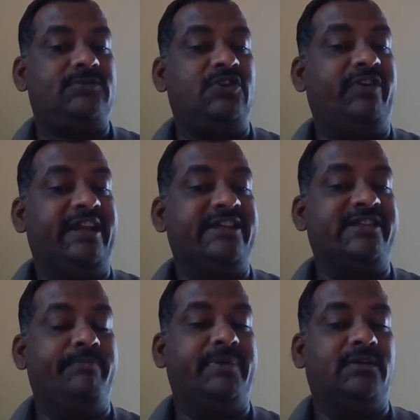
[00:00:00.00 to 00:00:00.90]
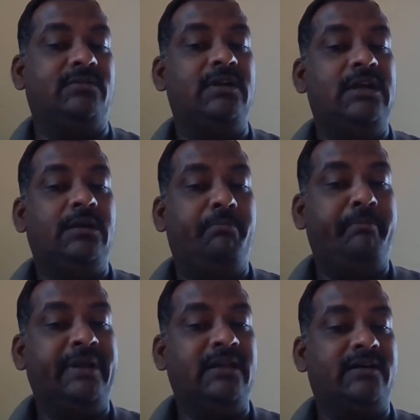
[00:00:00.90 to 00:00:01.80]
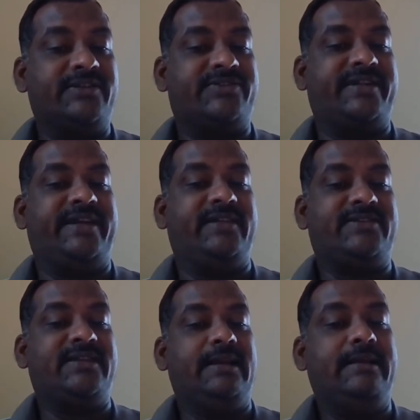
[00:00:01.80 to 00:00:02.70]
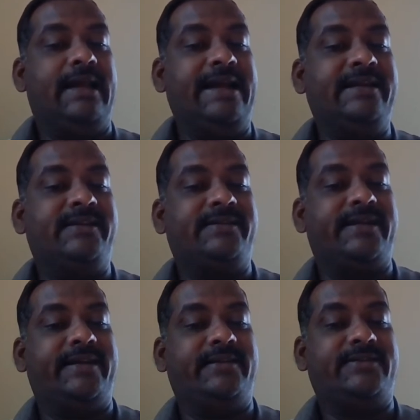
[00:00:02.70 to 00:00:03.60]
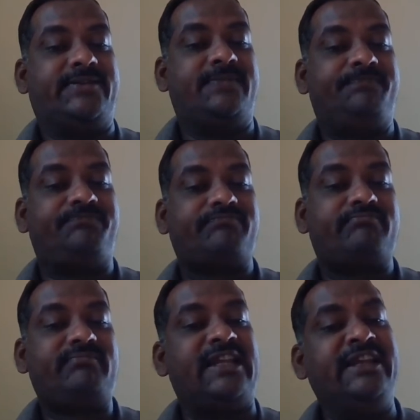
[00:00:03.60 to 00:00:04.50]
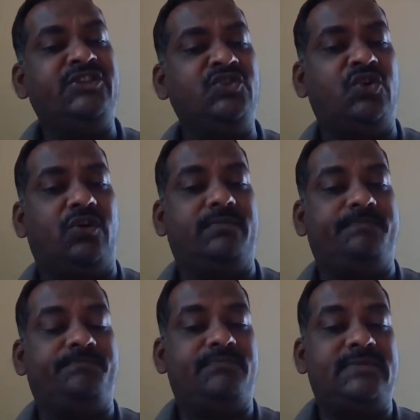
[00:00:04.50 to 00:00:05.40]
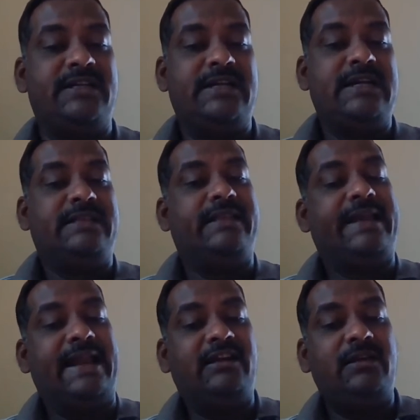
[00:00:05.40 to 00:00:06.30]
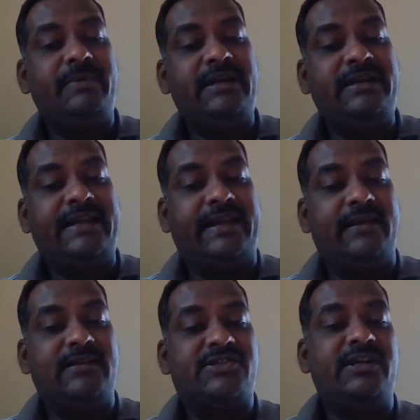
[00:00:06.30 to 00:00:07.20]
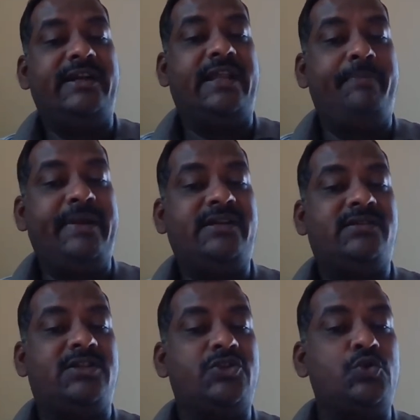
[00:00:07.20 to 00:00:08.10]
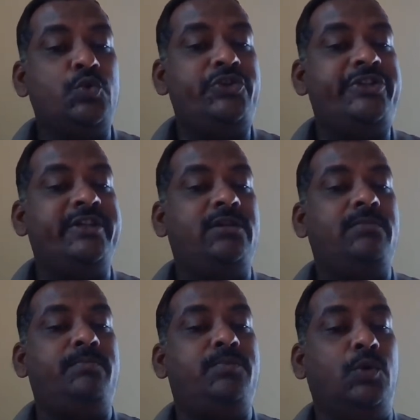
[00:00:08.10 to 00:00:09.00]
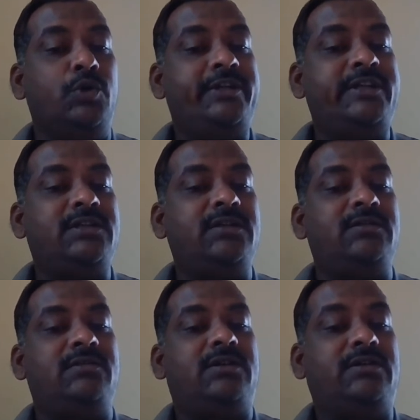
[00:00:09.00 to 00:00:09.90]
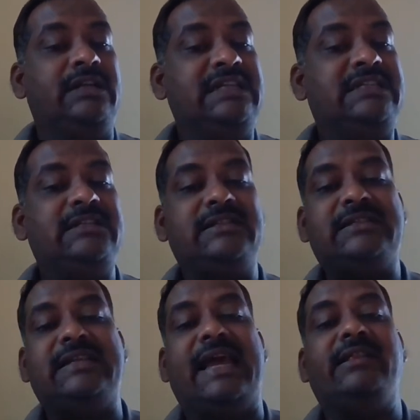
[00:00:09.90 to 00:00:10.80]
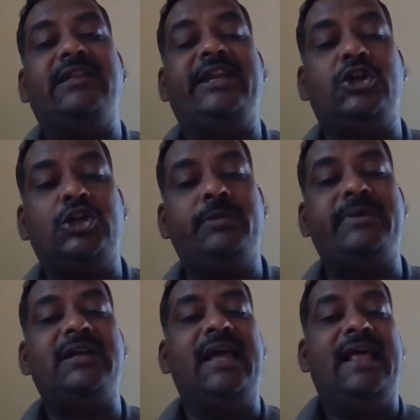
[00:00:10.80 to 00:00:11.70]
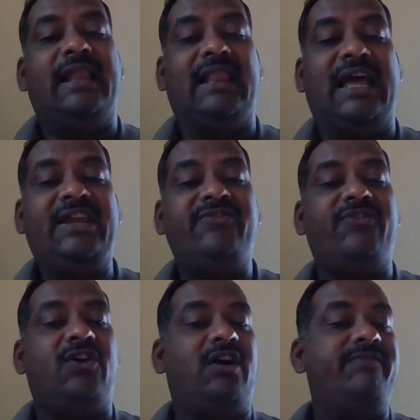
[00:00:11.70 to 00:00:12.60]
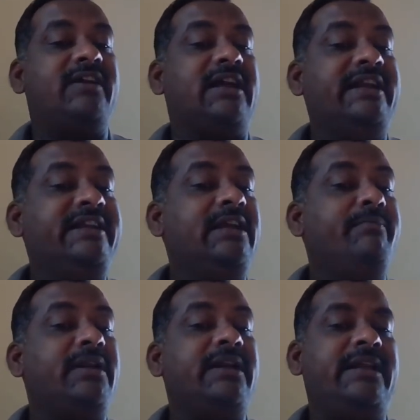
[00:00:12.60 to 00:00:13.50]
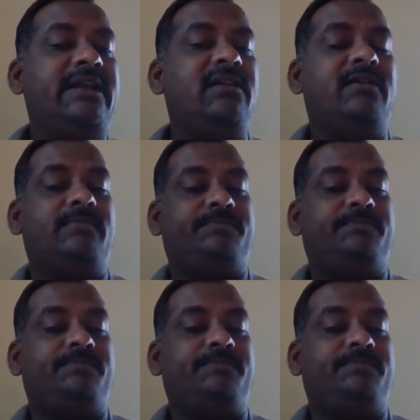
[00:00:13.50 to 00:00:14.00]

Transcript: For example, Miller's Tales, Night Tales, and so on. The Canterbury Tales depict the social, political, religious, and economic life of the contemporary England.